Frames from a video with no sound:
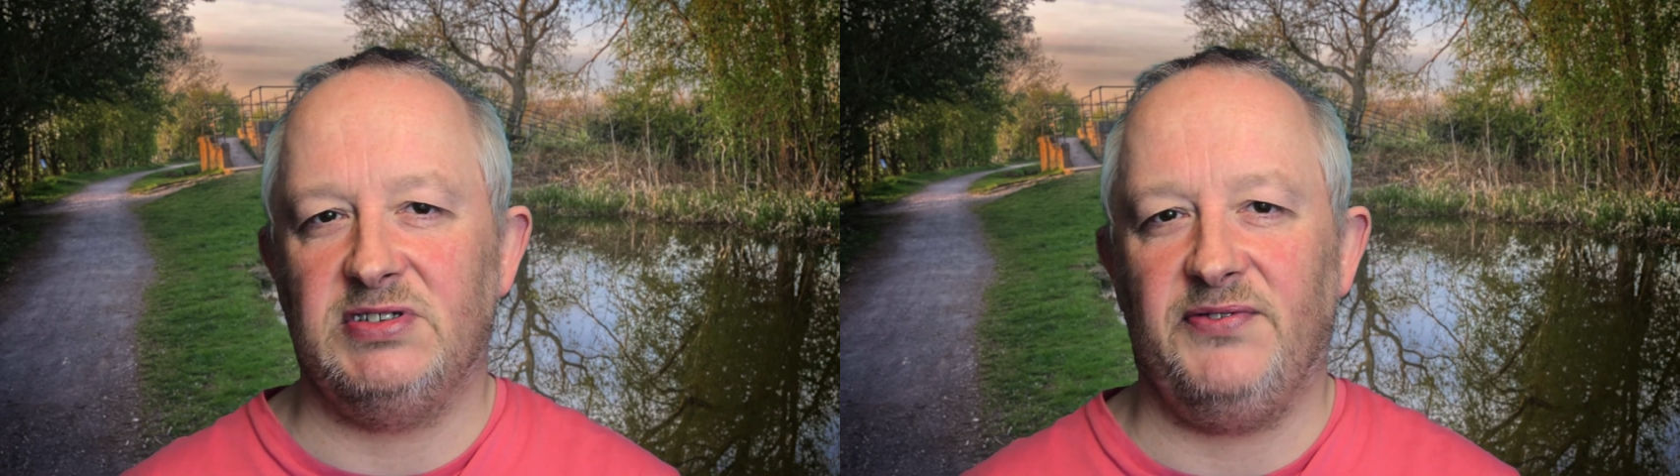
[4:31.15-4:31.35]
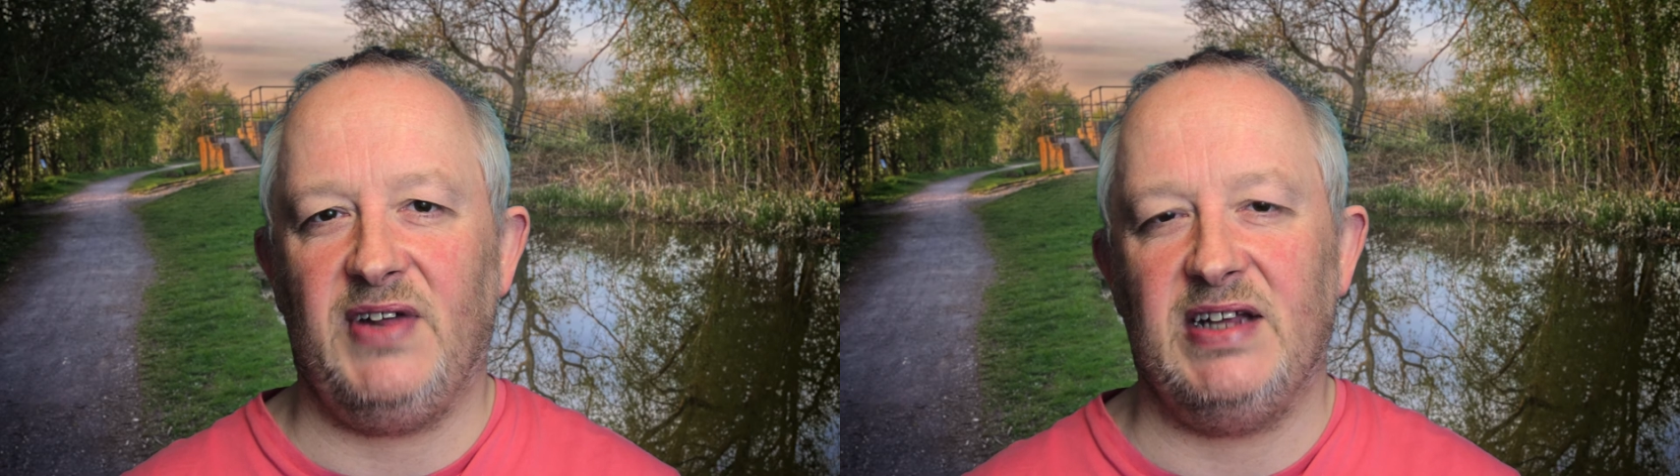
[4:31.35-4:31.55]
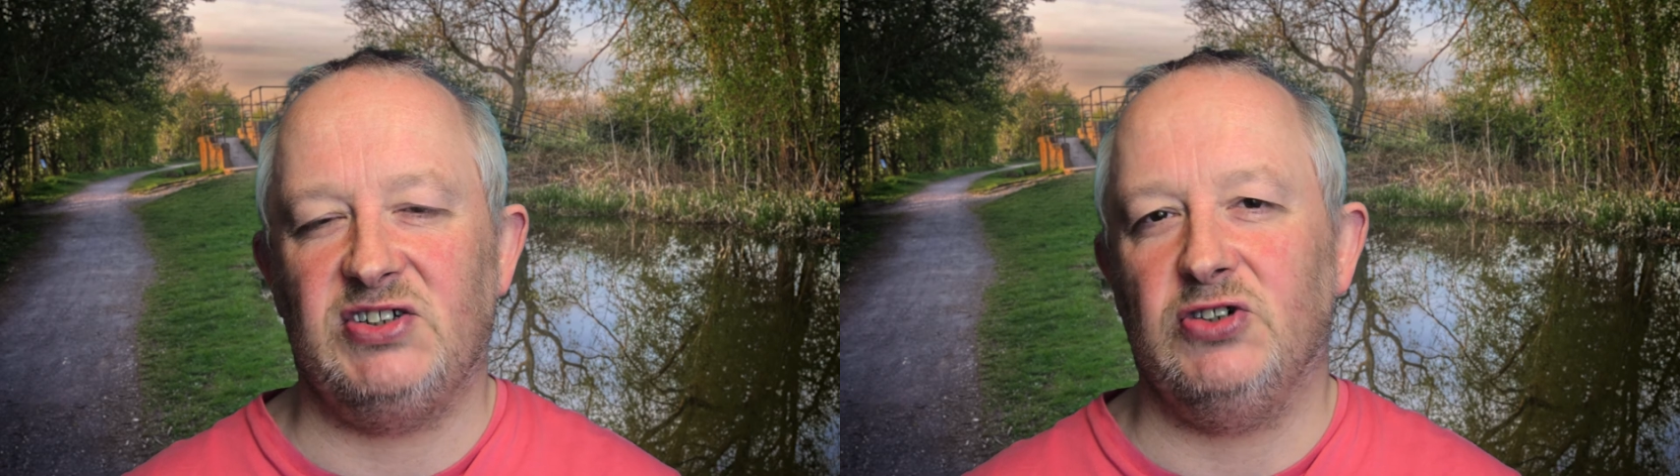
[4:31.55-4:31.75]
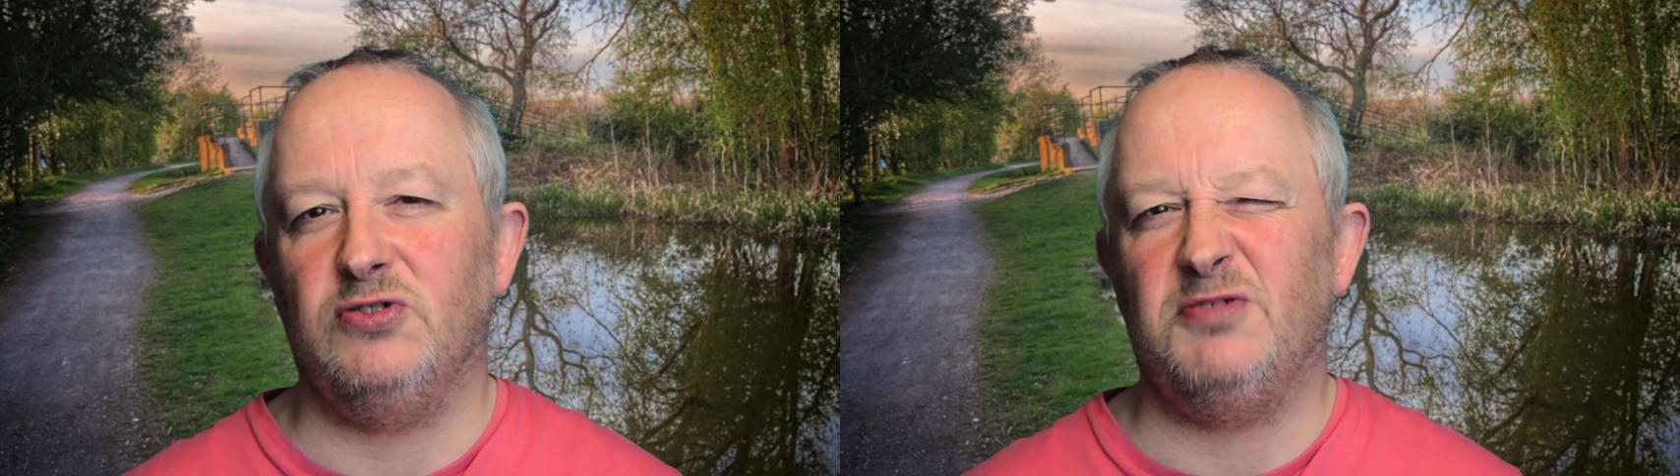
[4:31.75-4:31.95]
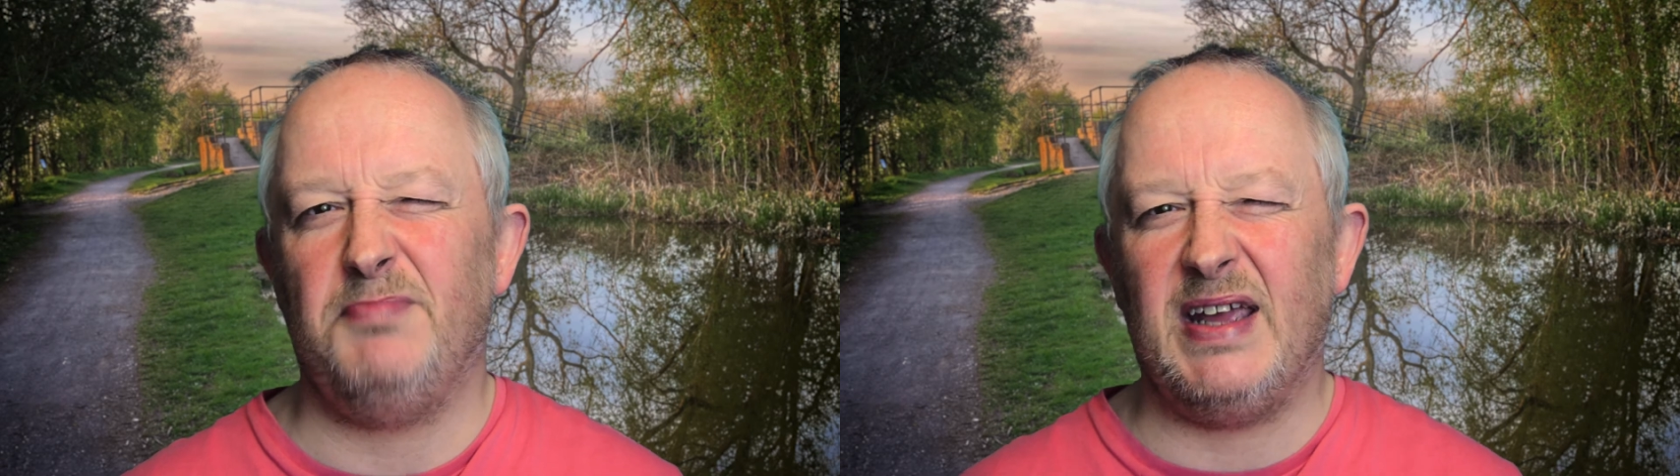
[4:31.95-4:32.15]
of their
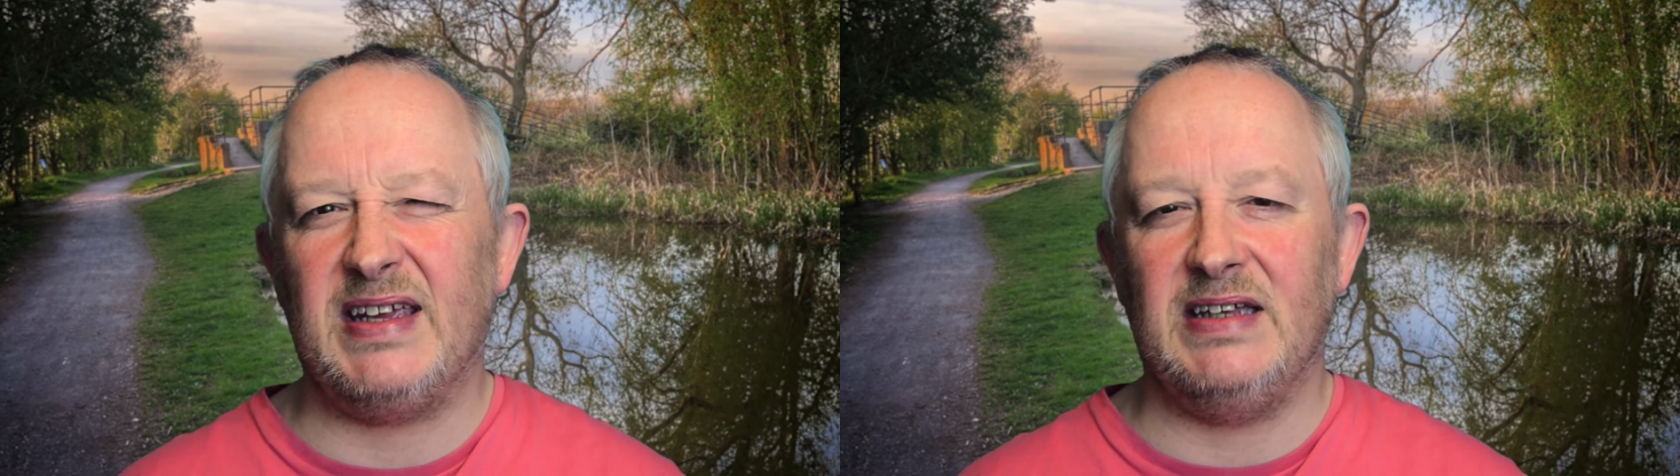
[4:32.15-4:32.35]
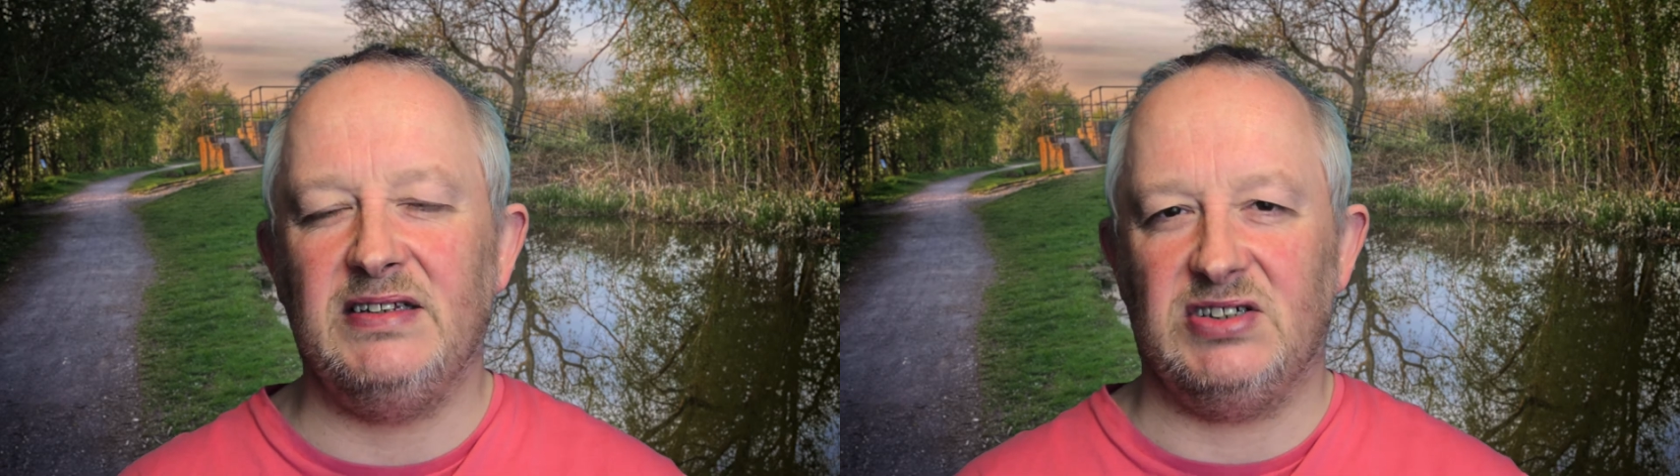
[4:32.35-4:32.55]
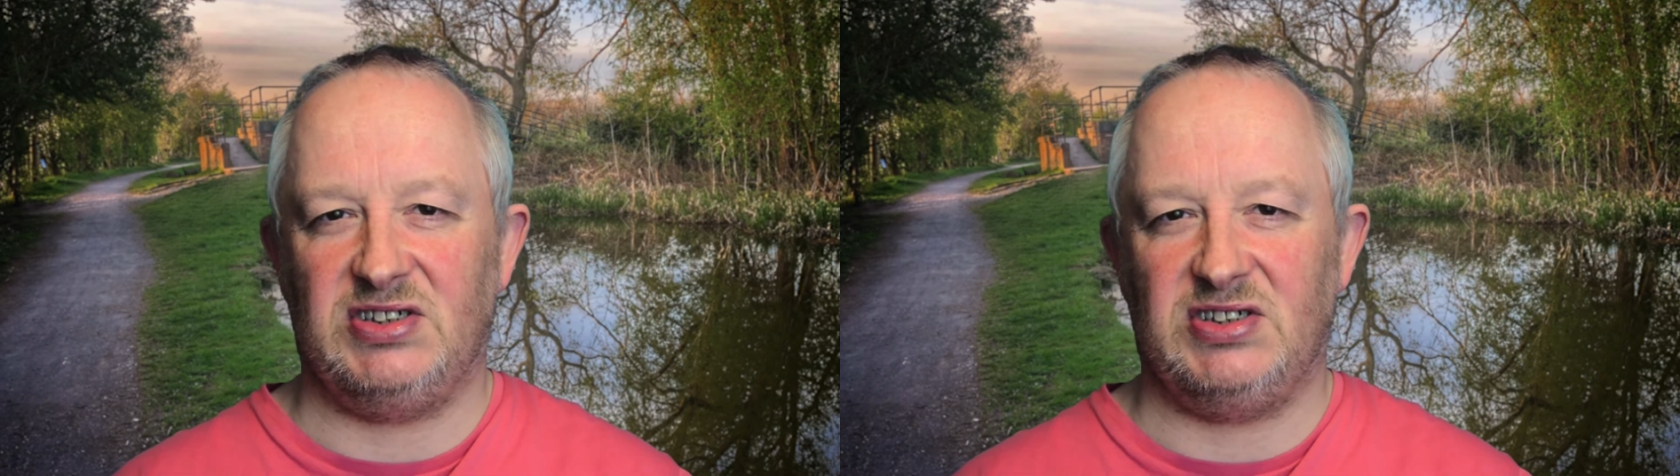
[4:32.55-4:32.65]
children making